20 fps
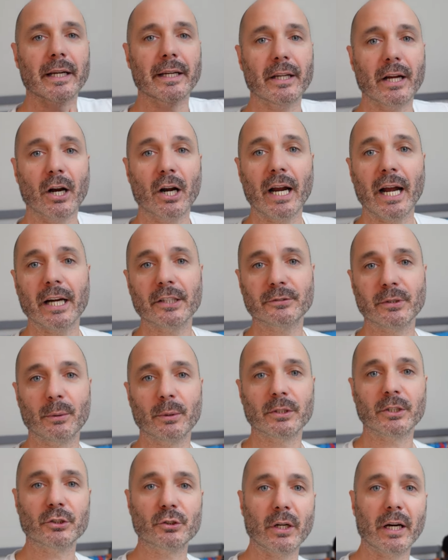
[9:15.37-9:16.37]
In our house, we
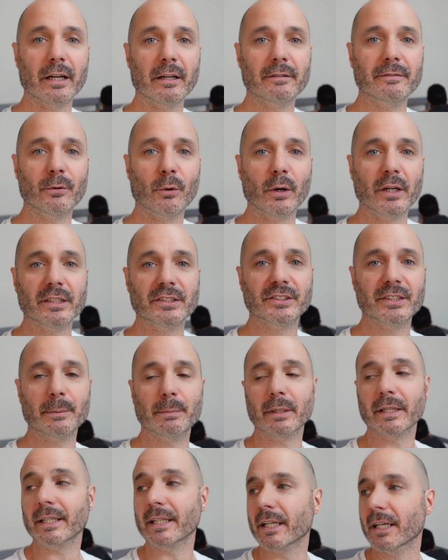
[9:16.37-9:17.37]
want to try to avoid
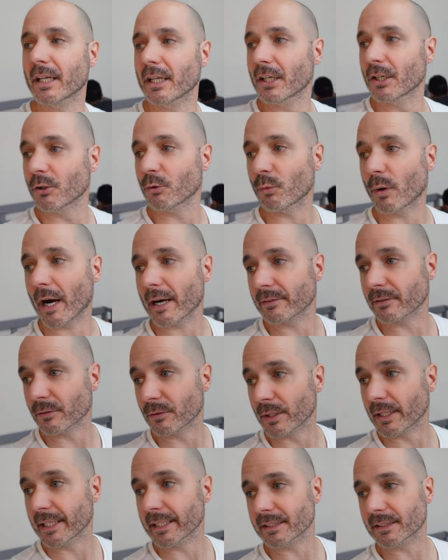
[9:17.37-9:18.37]
sibling
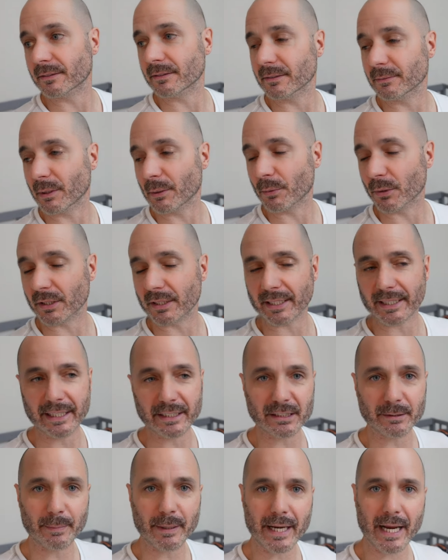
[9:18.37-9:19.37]
rivalry. It's, we want the
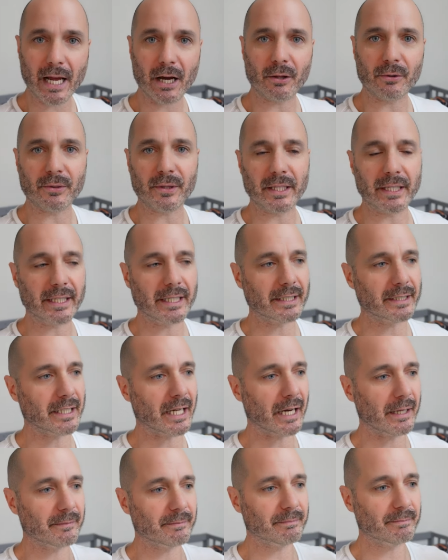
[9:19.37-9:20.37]
kids to be healthy and
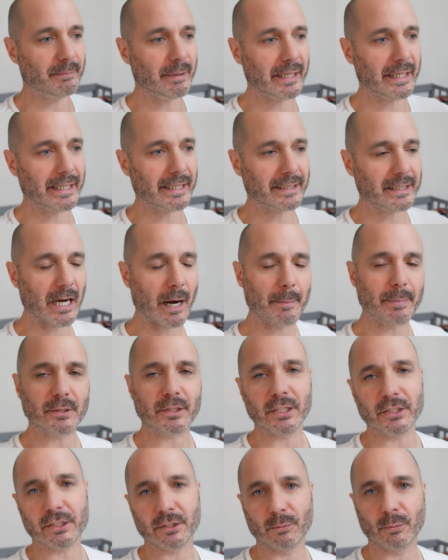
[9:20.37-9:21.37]
not being in
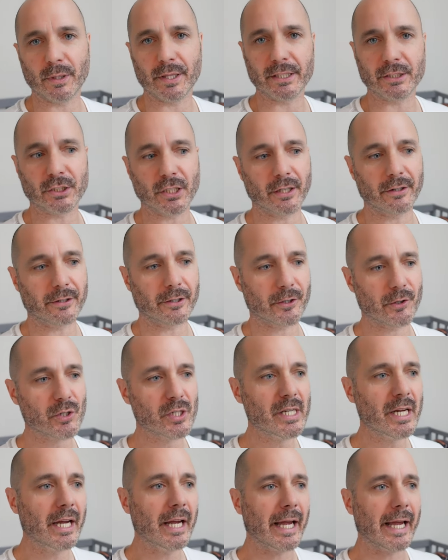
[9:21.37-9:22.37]
competition with each other
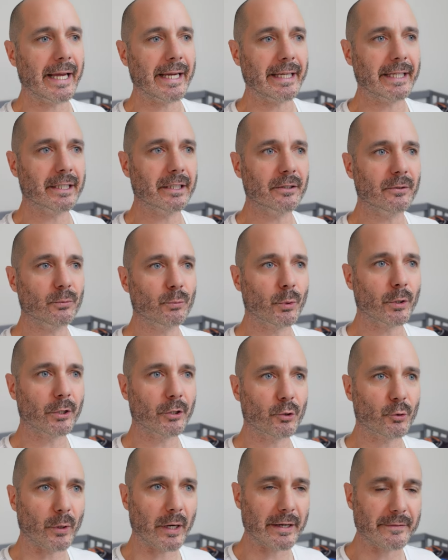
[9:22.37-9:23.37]
and
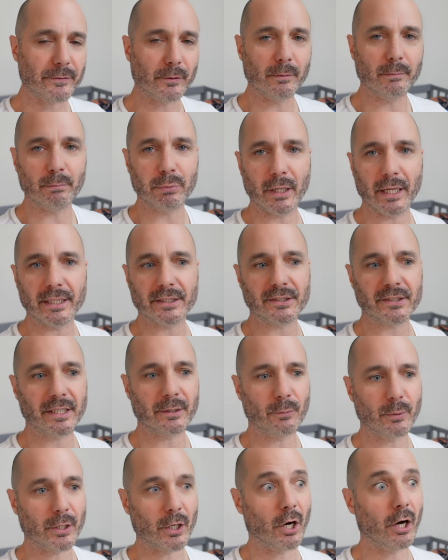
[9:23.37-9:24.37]
we're grateful and blessed
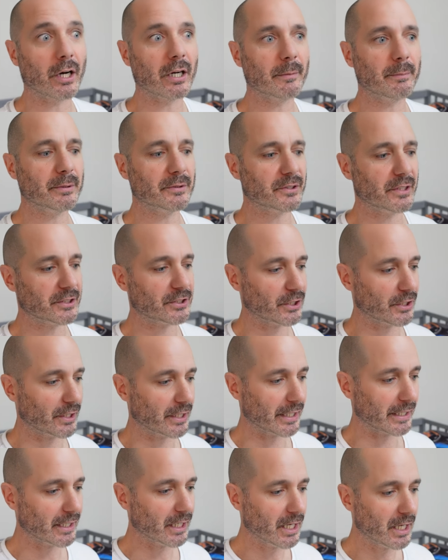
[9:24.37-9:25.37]
that we are in a
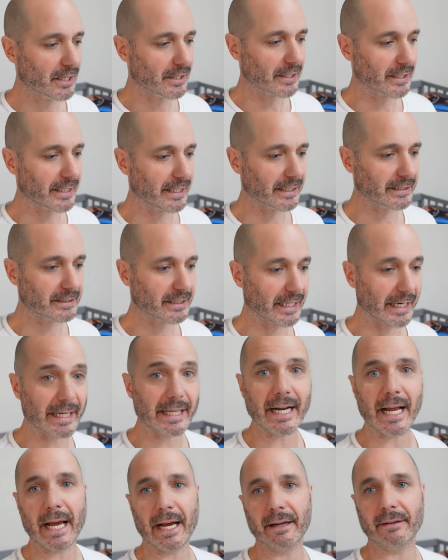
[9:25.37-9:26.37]
position that the kids
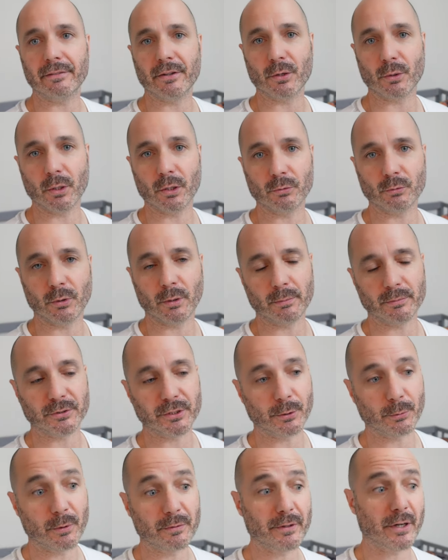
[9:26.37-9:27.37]
can have their own room.
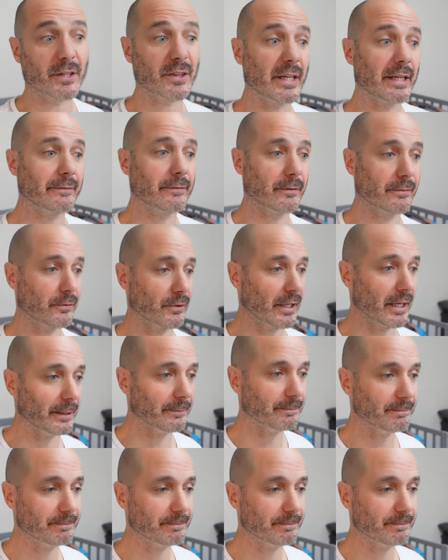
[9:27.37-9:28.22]
So we're very thankful for that.